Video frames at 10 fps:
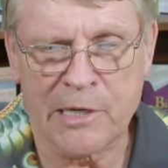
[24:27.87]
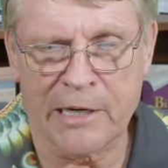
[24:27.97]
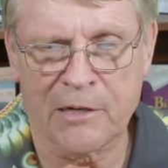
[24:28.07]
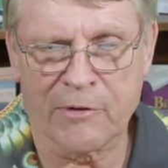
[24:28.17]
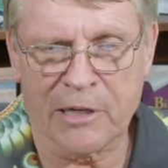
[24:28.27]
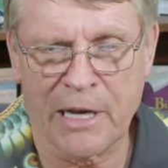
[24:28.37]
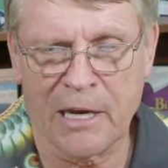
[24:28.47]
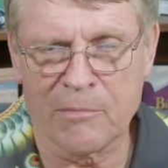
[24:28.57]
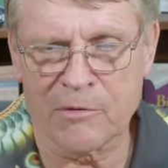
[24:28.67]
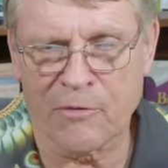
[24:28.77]
Scientific
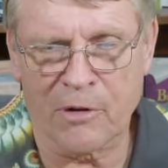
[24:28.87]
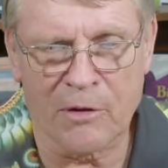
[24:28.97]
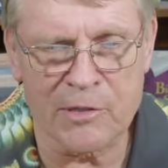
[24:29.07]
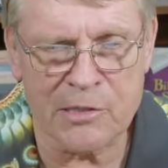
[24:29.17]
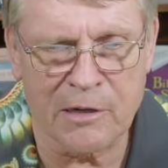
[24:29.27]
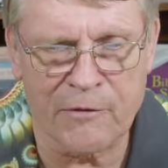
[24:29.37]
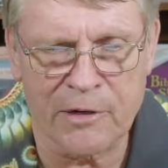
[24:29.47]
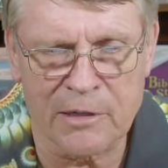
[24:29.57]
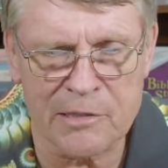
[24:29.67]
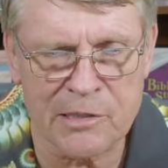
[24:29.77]
name is all this stuff
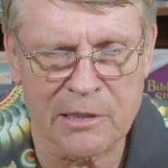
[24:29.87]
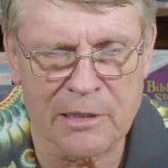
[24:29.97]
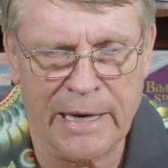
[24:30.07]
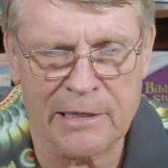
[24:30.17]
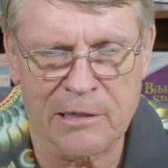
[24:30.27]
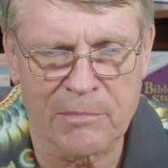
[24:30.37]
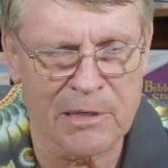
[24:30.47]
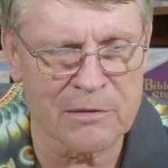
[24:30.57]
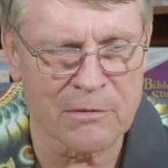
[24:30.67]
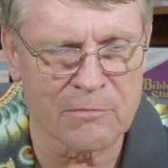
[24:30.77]
here. Let's see. Latin
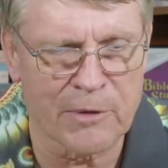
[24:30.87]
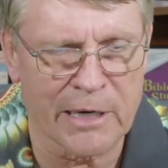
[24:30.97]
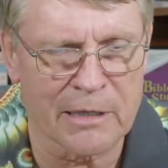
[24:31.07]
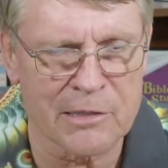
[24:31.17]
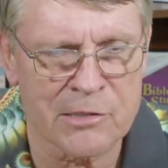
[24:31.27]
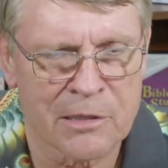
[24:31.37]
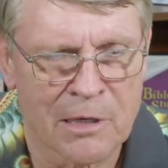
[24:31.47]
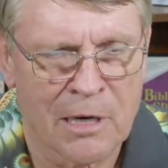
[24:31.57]
means wingless.